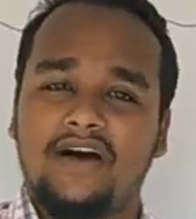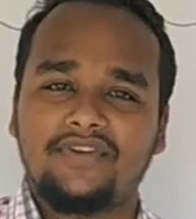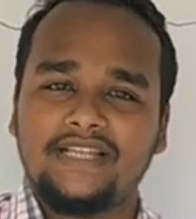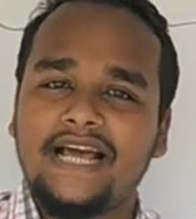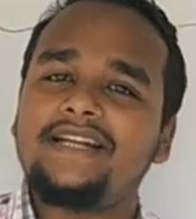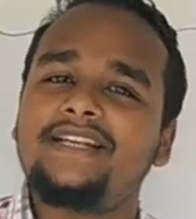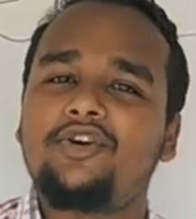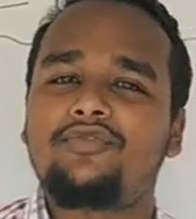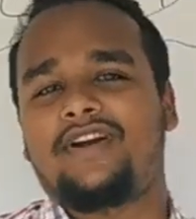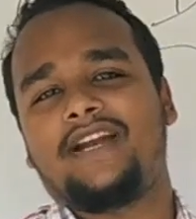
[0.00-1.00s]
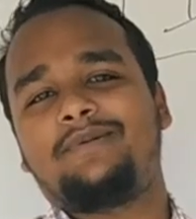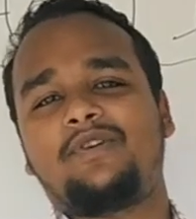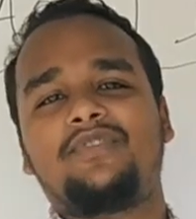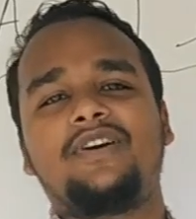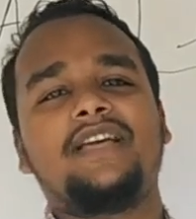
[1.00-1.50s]
After that, your friend have
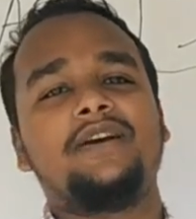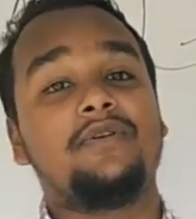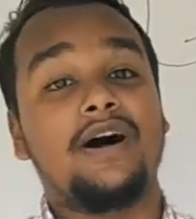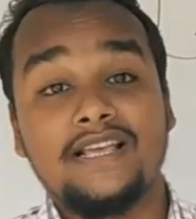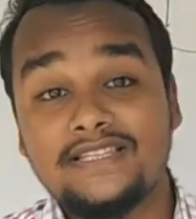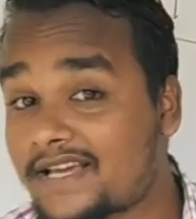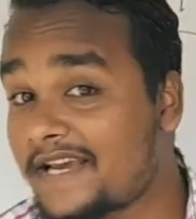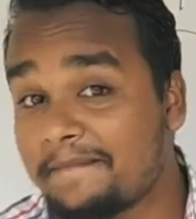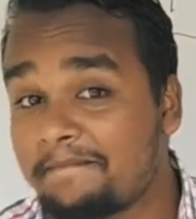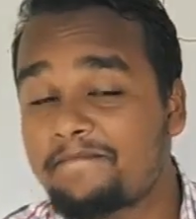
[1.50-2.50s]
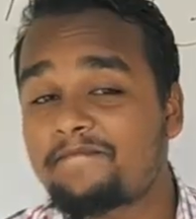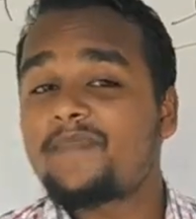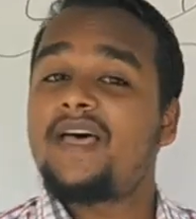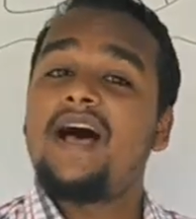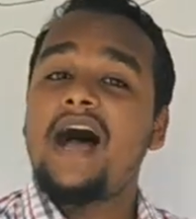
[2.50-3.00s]
offered you ice cream.
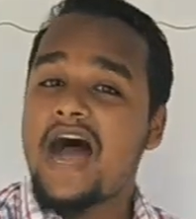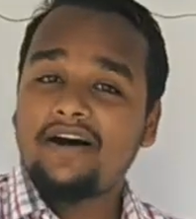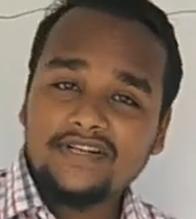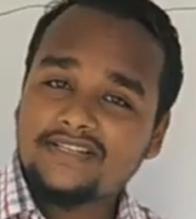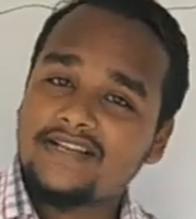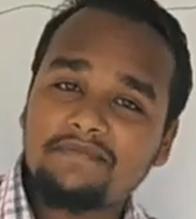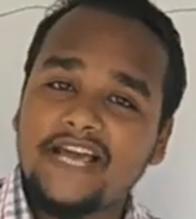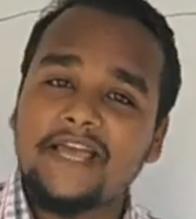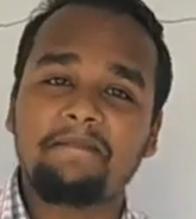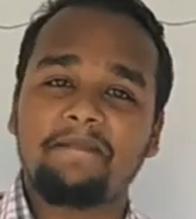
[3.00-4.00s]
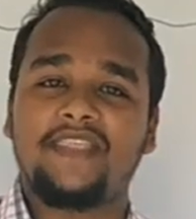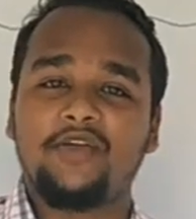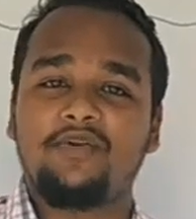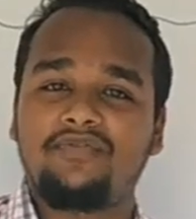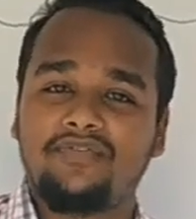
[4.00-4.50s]
After some time,
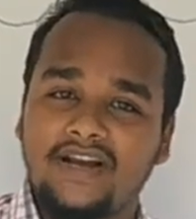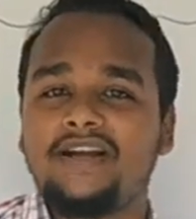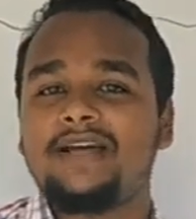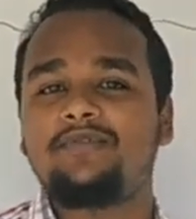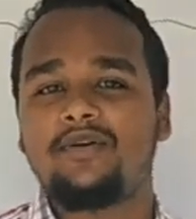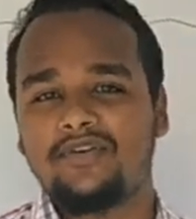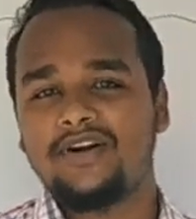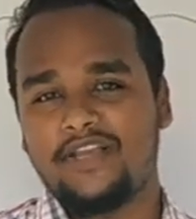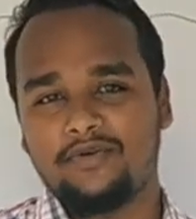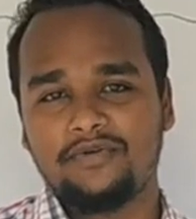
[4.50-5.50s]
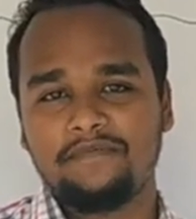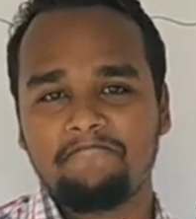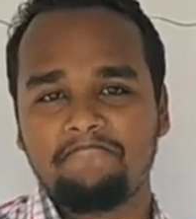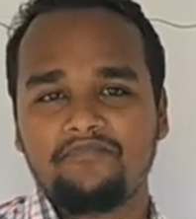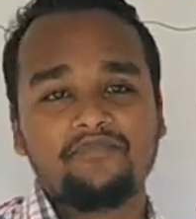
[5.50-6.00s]
your friend have offered you
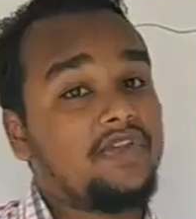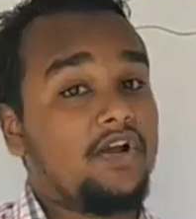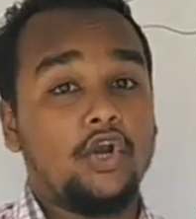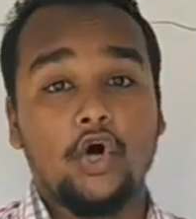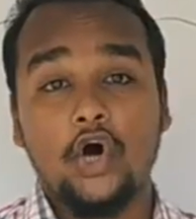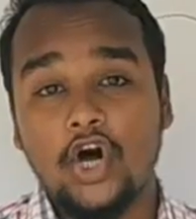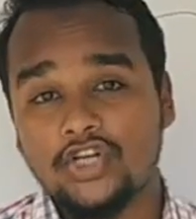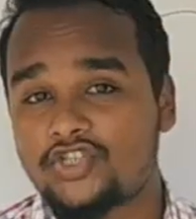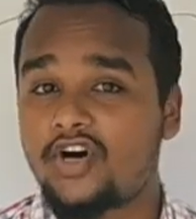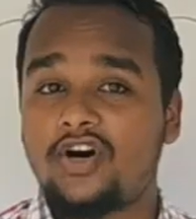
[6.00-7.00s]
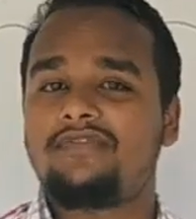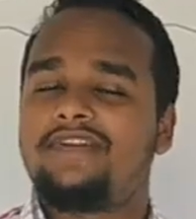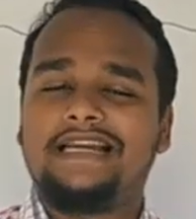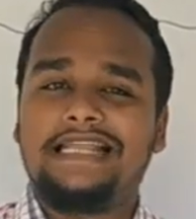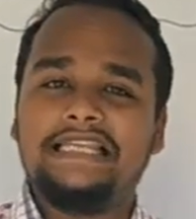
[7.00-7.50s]
lots
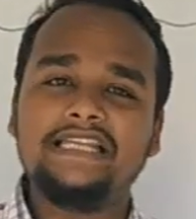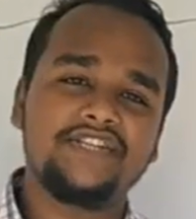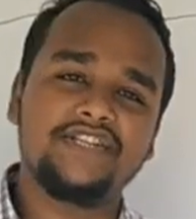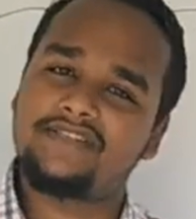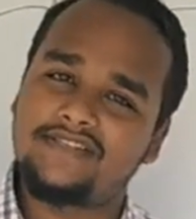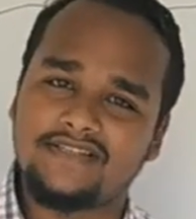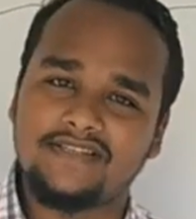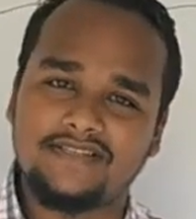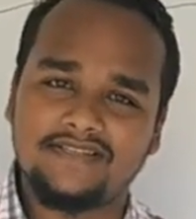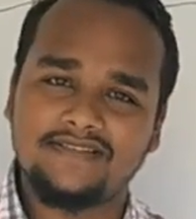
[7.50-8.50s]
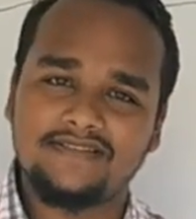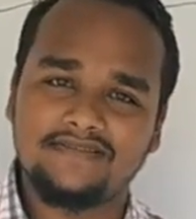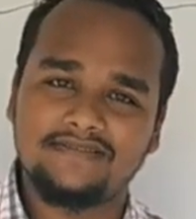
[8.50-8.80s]
of delicious dishes.